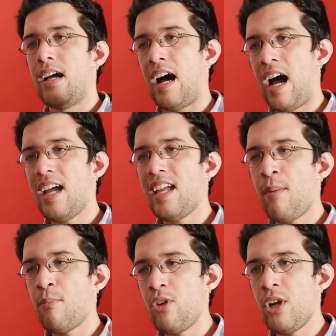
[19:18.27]
I
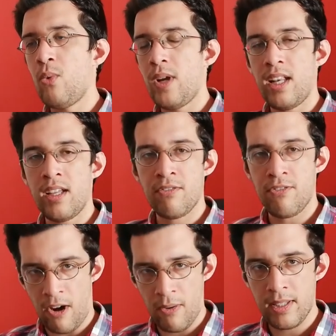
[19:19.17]
am rereading
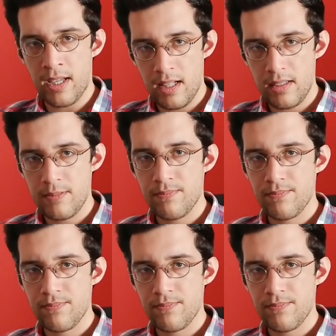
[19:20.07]
Fairy Tail.